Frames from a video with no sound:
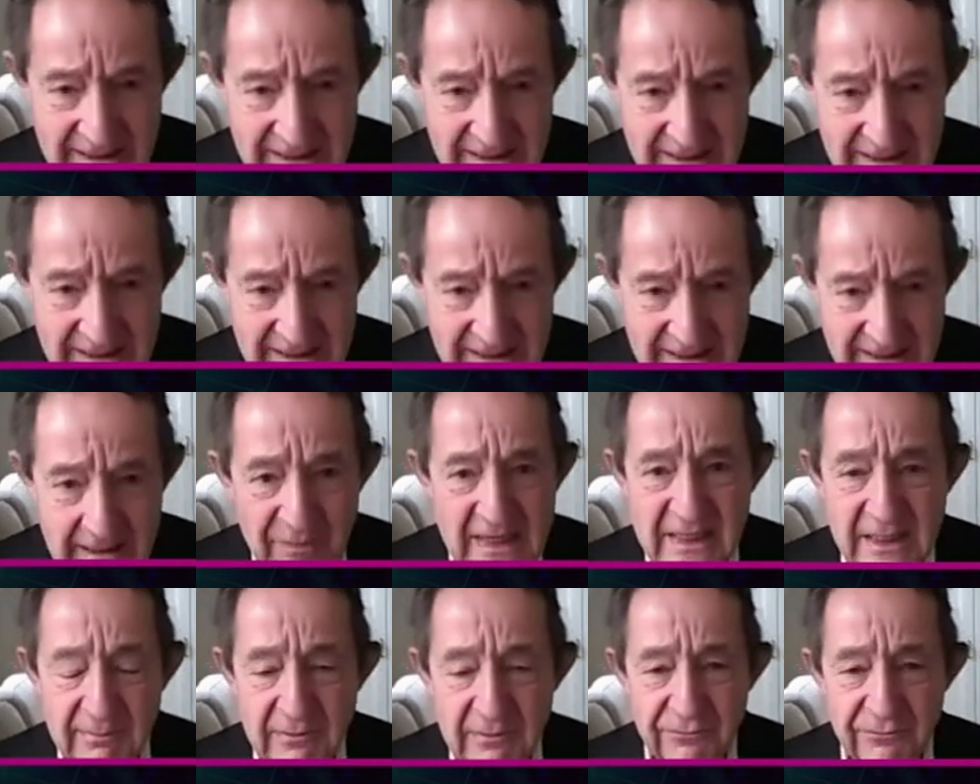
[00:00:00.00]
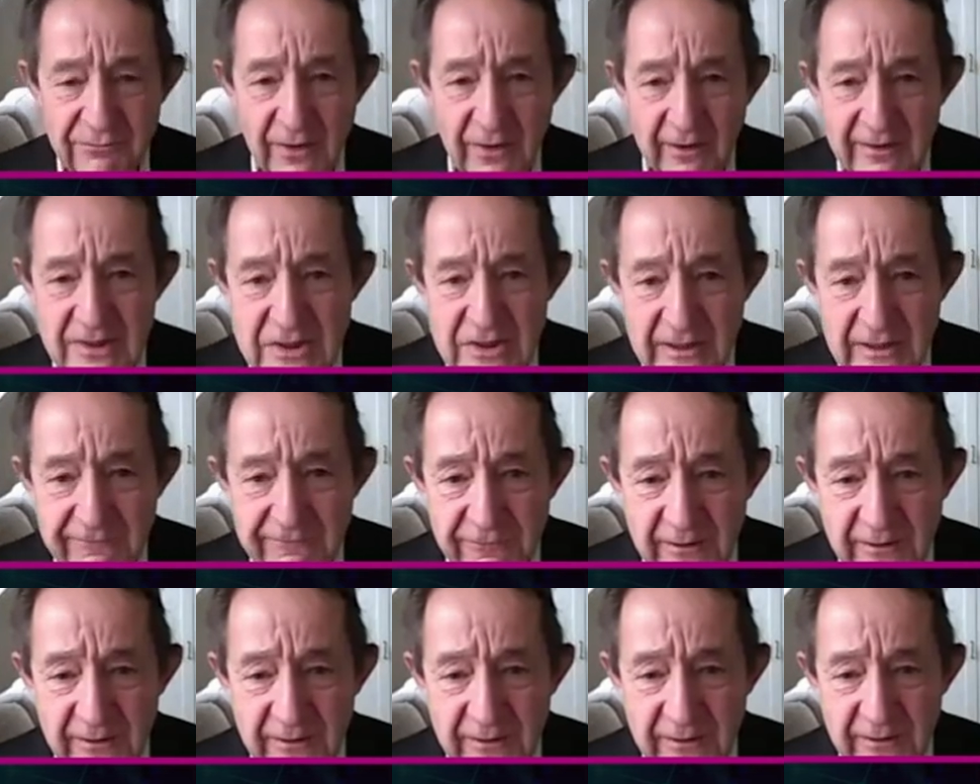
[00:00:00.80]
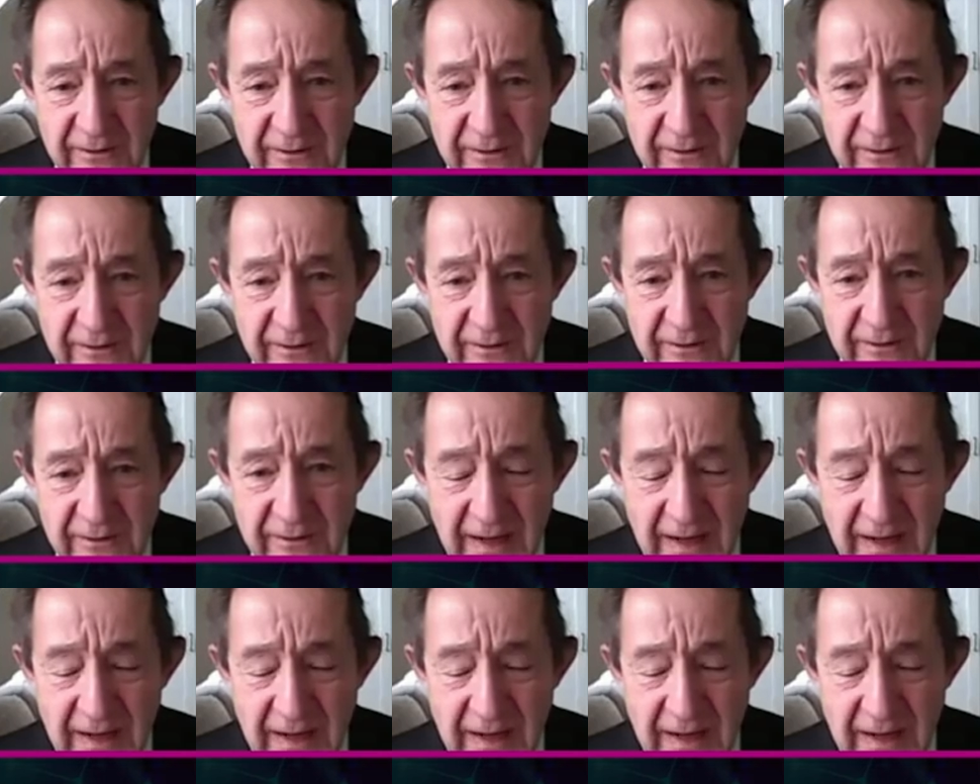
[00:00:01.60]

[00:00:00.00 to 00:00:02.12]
Society is going to be very different.